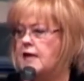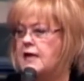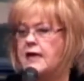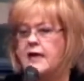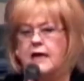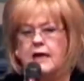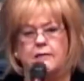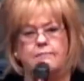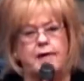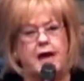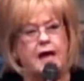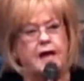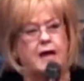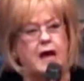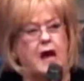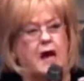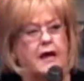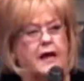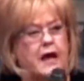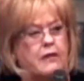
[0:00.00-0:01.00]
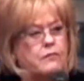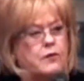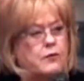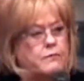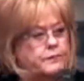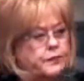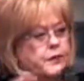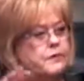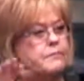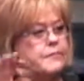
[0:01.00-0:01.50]
In my God I will
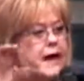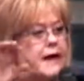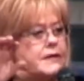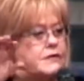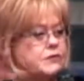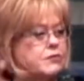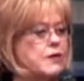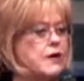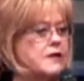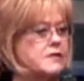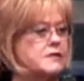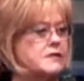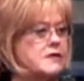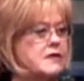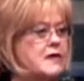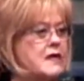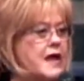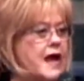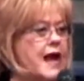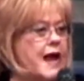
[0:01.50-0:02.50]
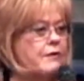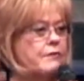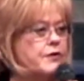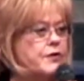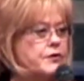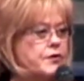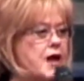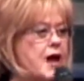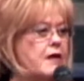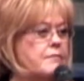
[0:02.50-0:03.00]
put my trust. I will
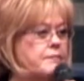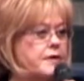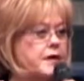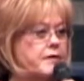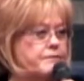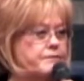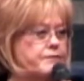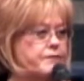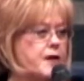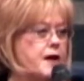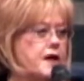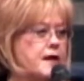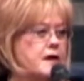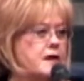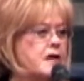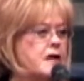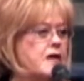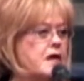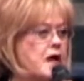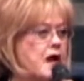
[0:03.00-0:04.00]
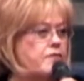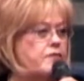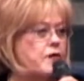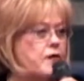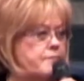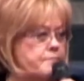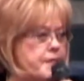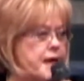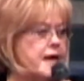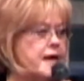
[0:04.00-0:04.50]
not be afraid of what
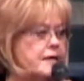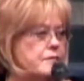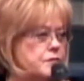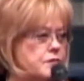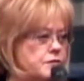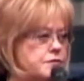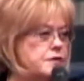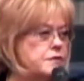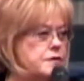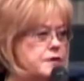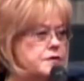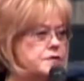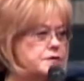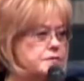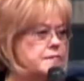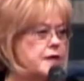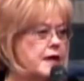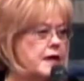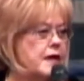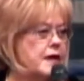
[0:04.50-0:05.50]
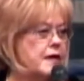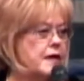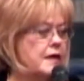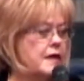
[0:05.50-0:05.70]
man will do unto me.